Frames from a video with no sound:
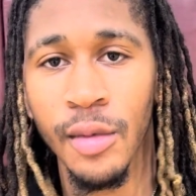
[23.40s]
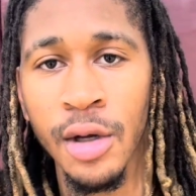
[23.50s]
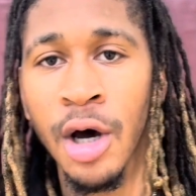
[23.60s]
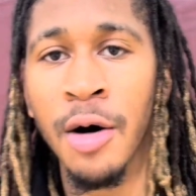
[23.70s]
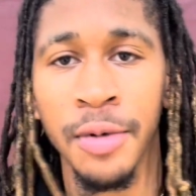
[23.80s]

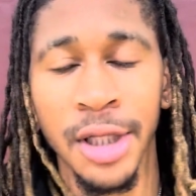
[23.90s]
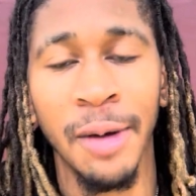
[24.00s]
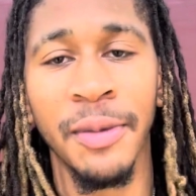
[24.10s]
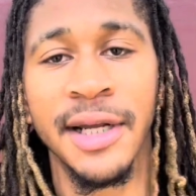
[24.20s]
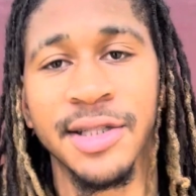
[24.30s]

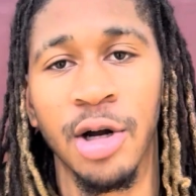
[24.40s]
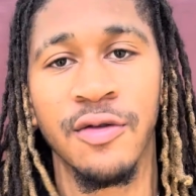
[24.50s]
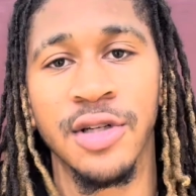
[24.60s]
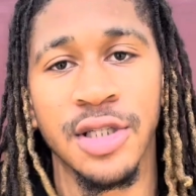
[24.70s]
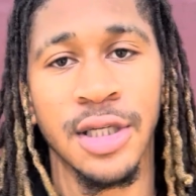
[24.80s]
Limiting
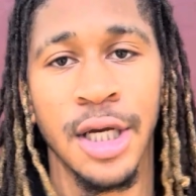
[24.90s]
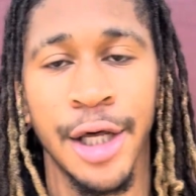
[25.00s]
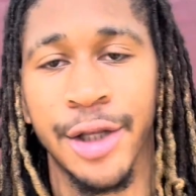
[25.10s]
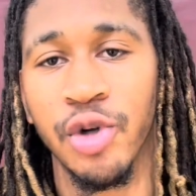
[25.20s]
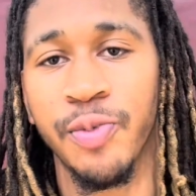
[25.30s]
turnovers,
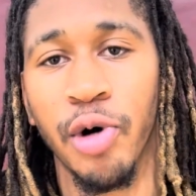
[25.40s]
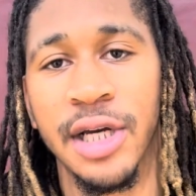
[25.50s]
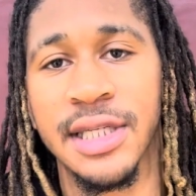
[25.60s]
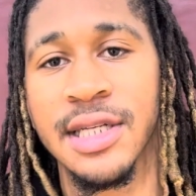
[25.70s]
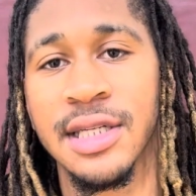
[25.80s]
three-point
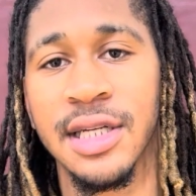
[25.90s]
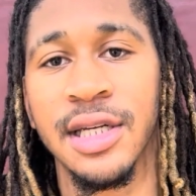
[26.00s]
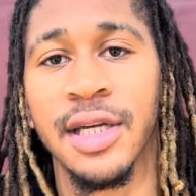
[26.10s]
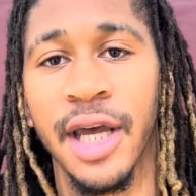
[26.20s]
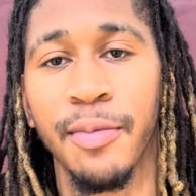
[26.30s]
consistency,
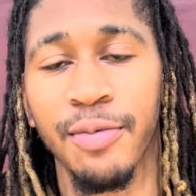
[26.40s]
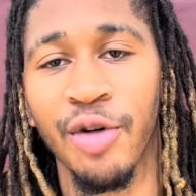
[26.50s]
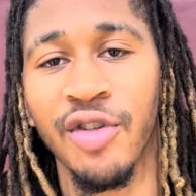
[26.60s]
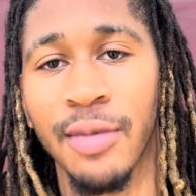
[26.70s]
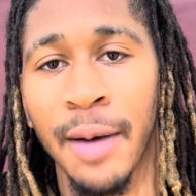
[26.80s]
and
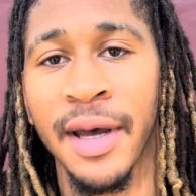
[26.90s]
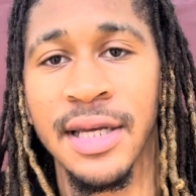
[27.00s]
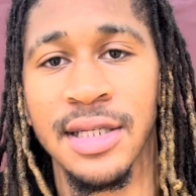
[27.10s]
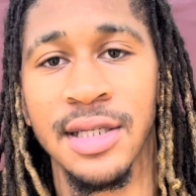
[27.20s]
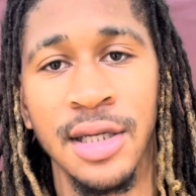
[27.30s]
improving my
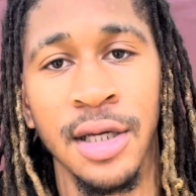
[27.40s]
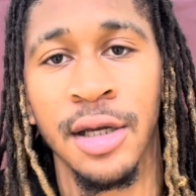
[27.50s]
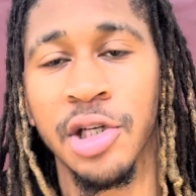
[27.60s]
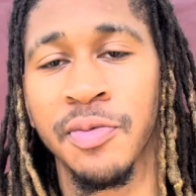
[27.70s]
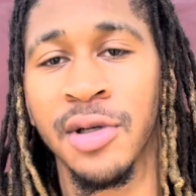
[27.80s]
pace.
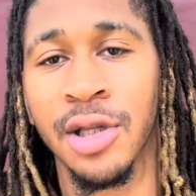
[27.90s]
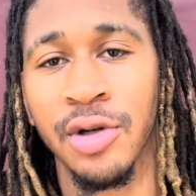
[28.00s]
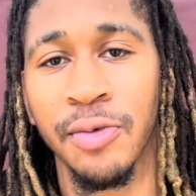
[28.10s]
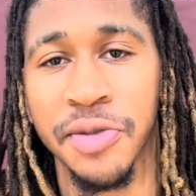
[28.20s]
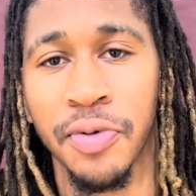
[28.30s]
Just been three
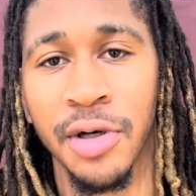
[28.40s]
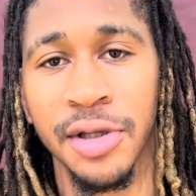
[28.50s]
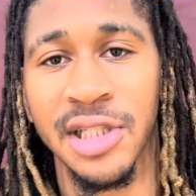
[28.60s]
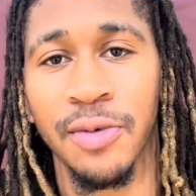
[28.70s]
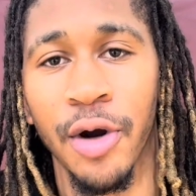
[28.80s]
most important
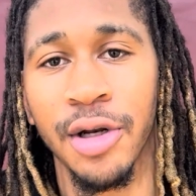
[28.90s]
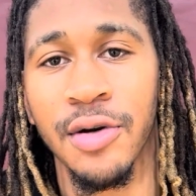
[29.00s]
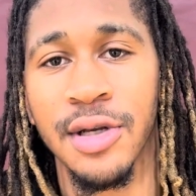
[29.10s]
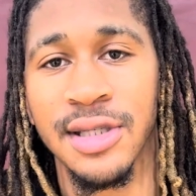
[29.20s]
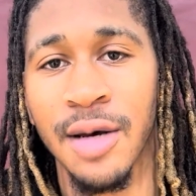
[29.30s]
things I've been working
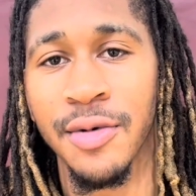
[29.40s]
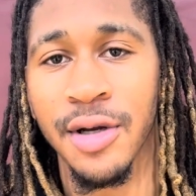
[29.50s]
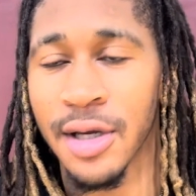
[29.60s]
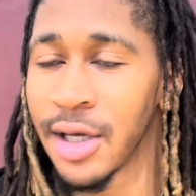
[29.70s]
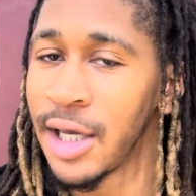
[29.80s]
on this summer,
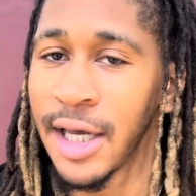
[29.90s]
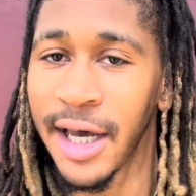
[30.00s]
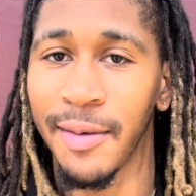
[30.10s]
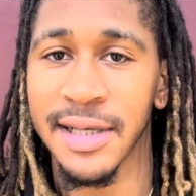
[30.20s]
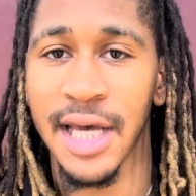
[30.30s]

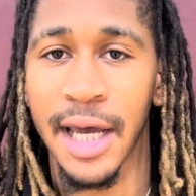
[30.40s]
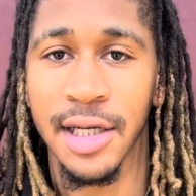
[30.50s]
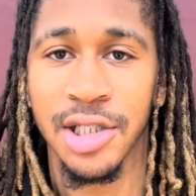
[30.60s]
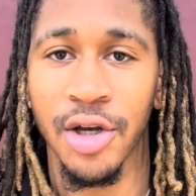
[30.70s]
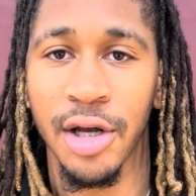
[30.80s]
and I'm excited to
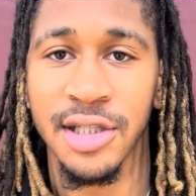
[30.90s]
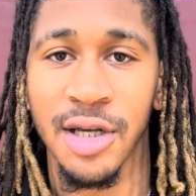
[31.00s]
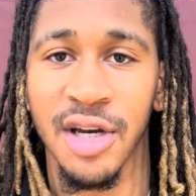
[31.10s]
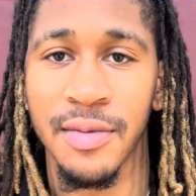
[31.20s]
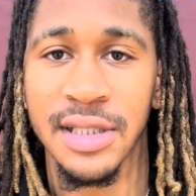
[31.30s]
show y'all this
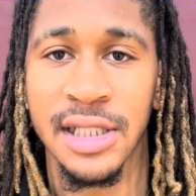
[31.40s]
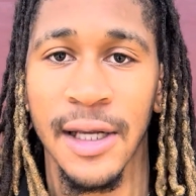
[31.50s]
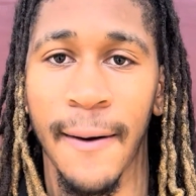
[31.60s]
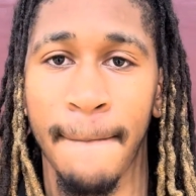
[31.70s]
upcoming season.